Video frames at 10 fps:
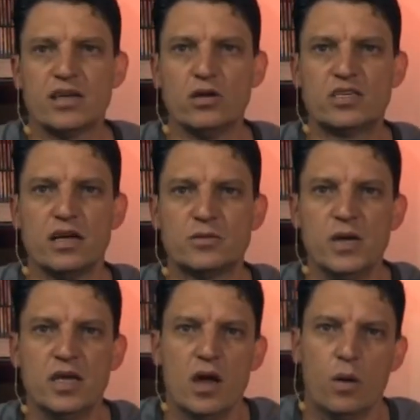always ask
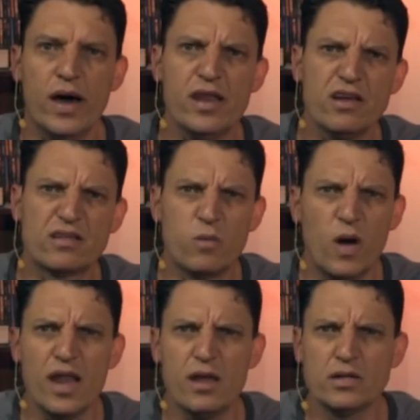me, why do
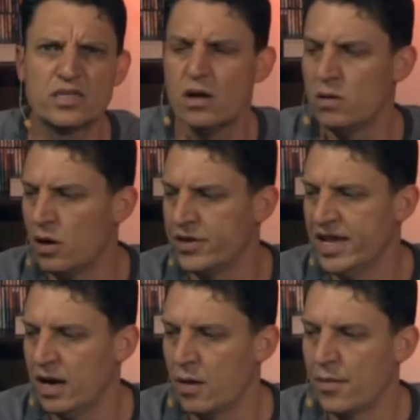I so on
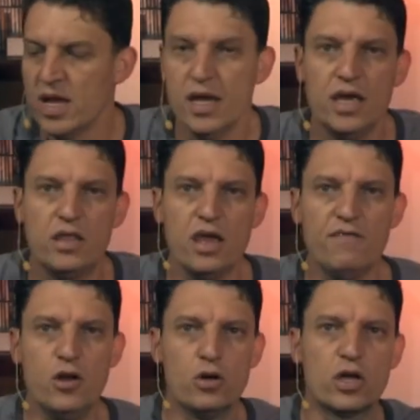yellow? If you
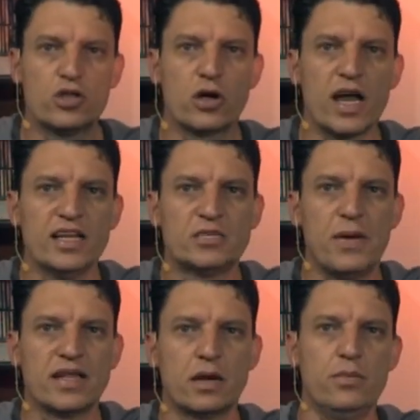ever look at your color
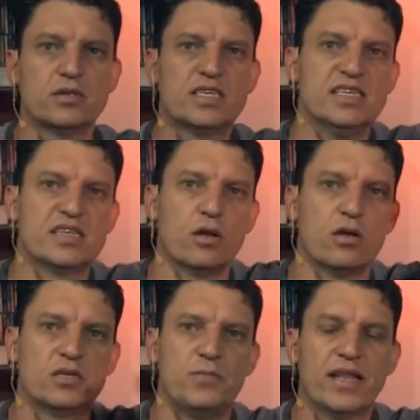spectrum, you'll see it's a
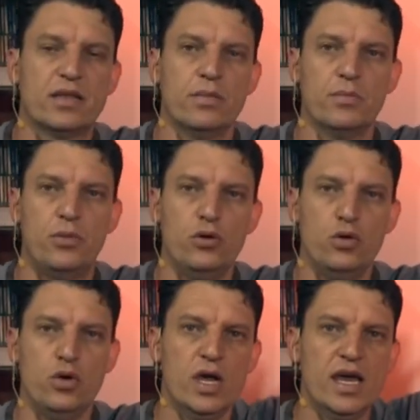lot of spectrum in
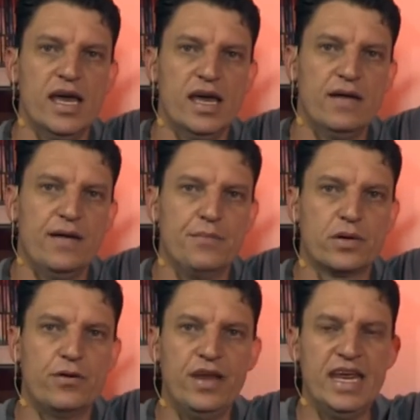blue,
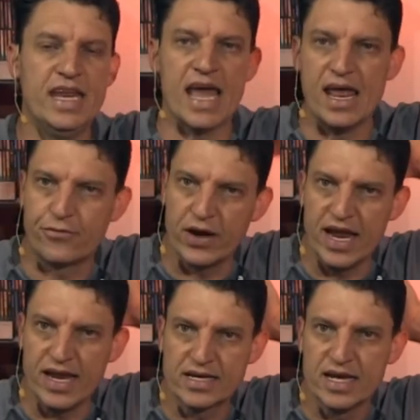green and
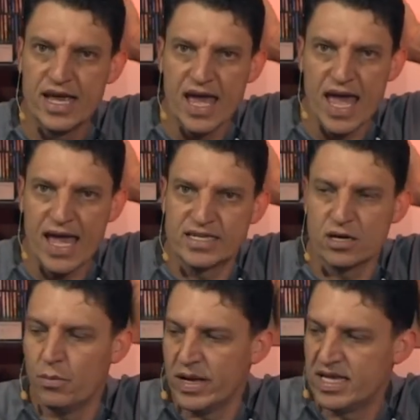red and
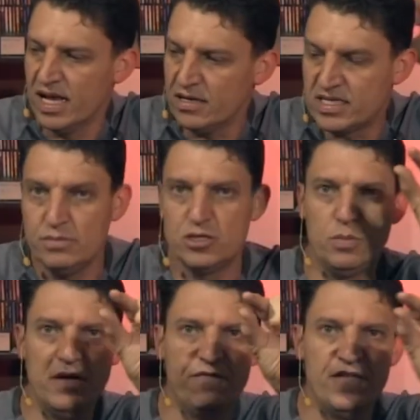so on. But yellow seems to
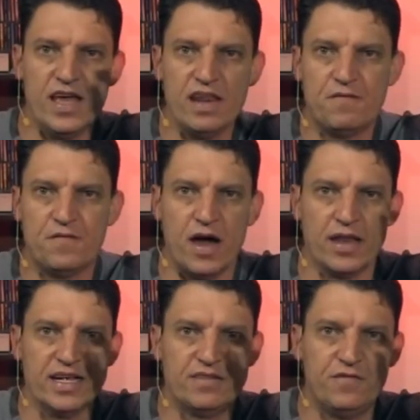be very
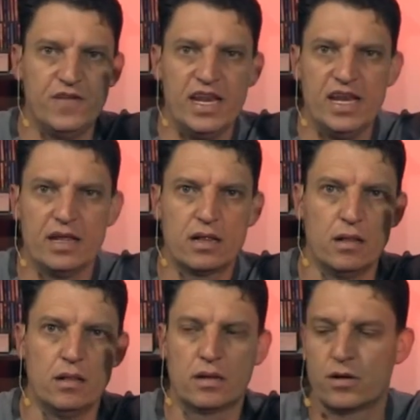fine. There's very
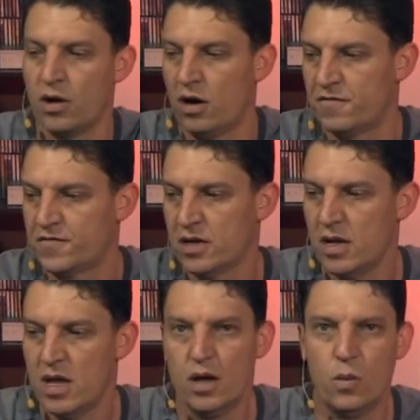little graft
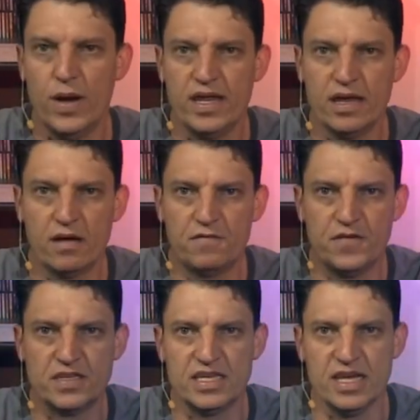where yellow
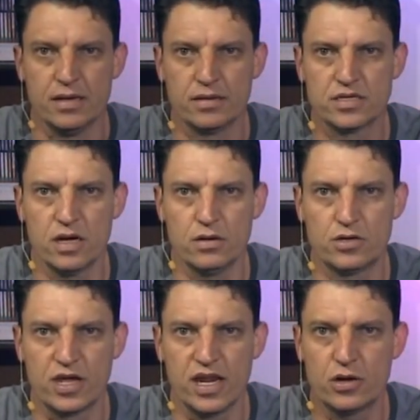fits in. So
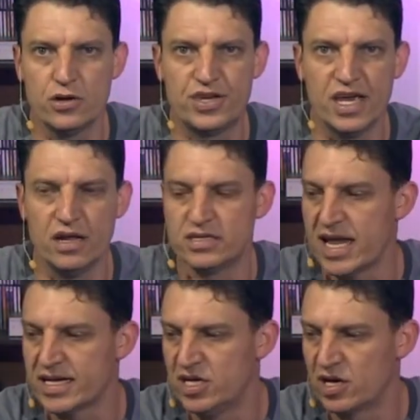to get a good yellow is
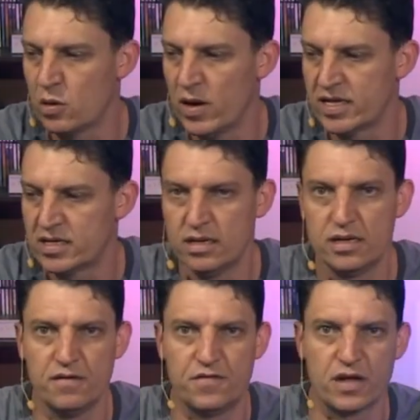actually quite
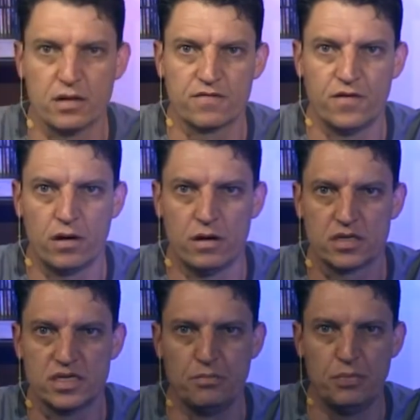difficult for
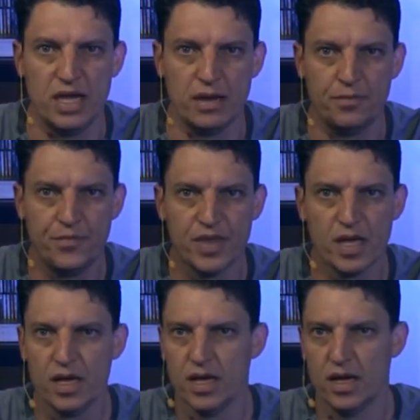RGB
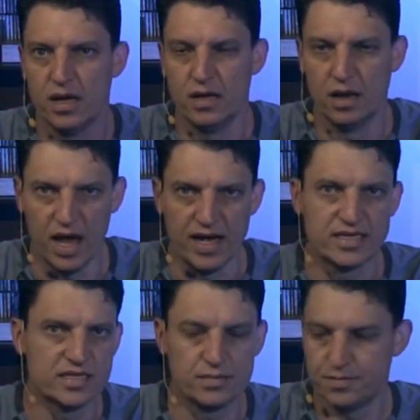
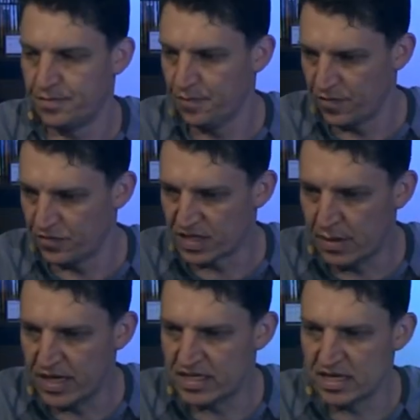lights. For
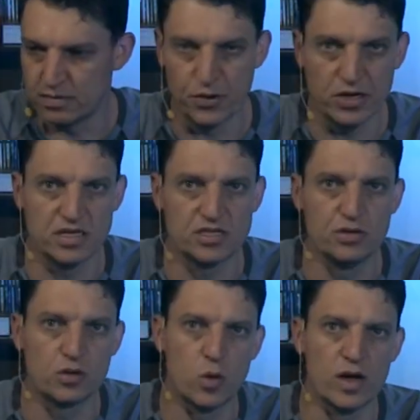some reason printers
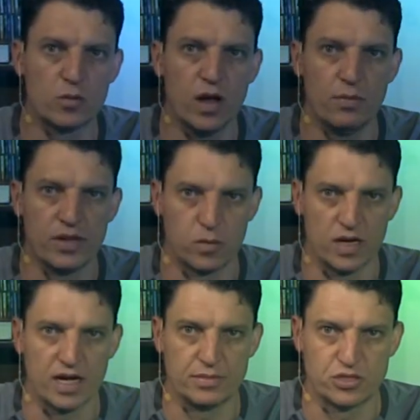do it quite well, but when
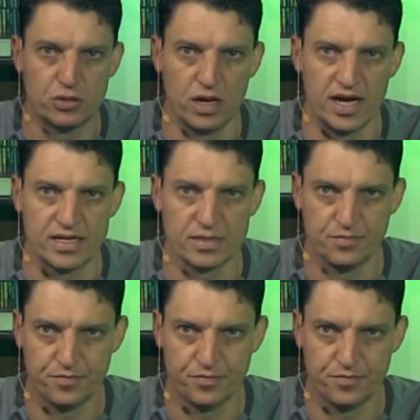it comes to light,